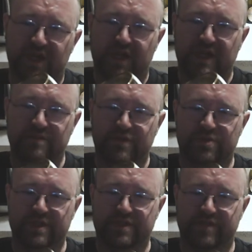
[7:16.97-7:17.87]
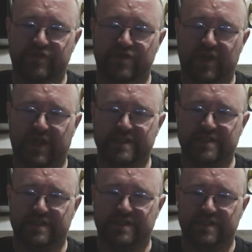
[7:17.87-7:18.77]
I'm using different
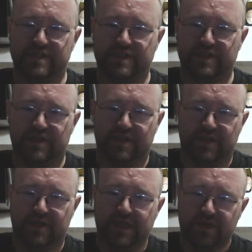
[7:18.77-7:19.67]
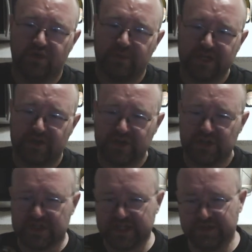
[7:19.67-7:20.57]
glasses. Oh my god,
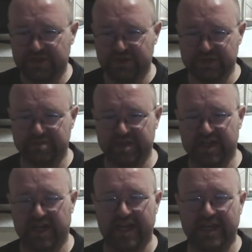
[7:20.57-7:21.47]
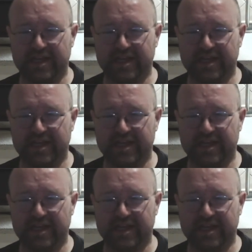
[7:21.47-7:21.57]
this actually looks a bit like